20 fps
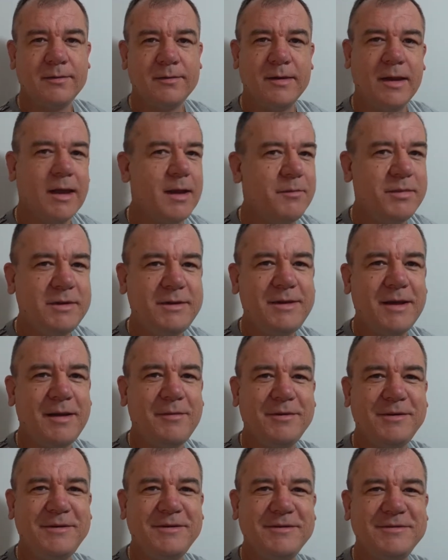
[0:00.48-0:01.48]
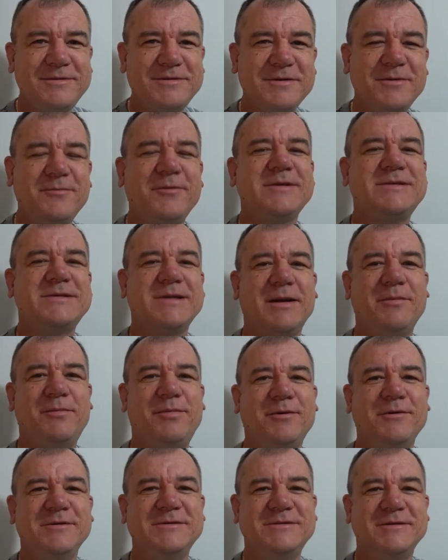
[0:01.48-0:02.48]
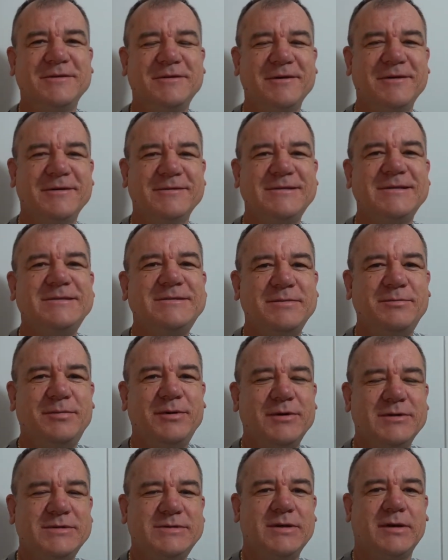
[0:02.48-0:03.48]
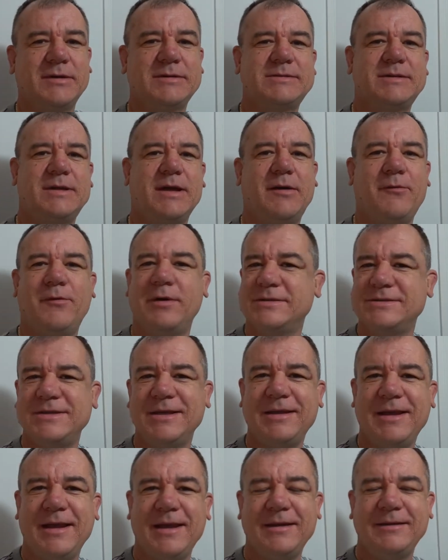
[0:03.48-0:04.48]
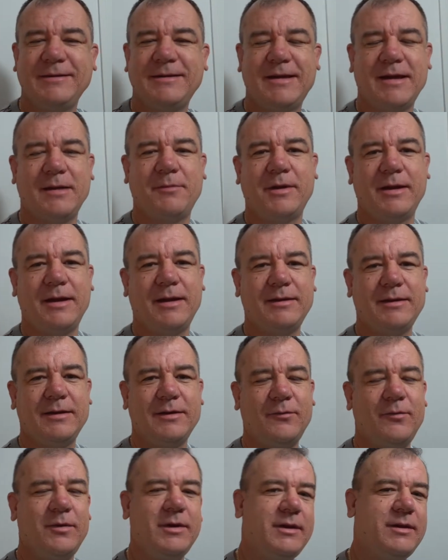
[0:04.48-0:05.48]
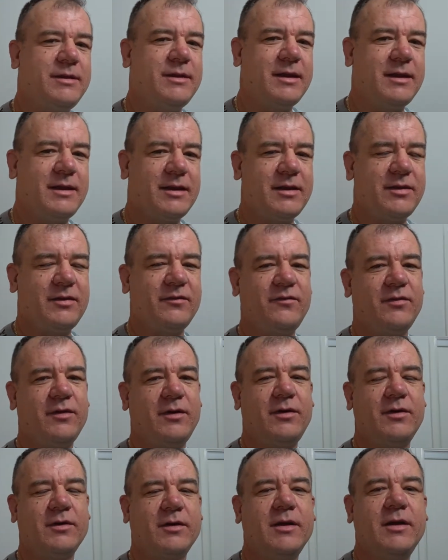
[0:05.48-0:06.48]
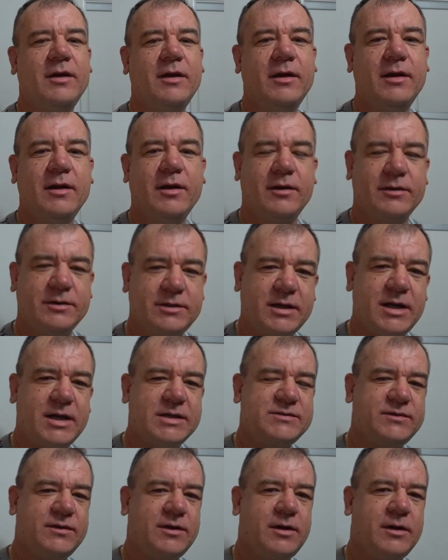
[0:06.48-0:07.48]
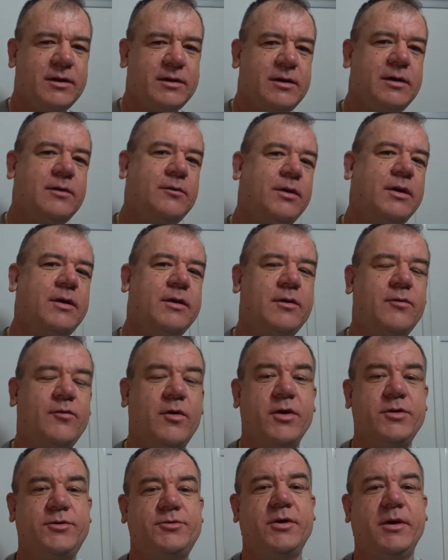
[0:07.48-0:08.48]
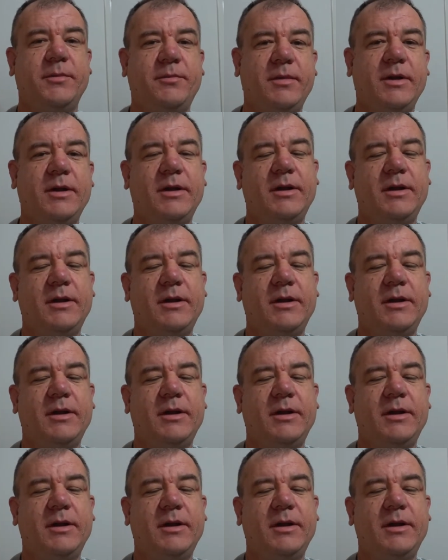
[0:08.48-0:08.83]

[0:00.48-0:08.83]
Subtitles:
Yabba dabba YouTube, what's up boys and girls, it's your boy Zockstar once again coming at you with another vlog. On today's vlog we got a road trip,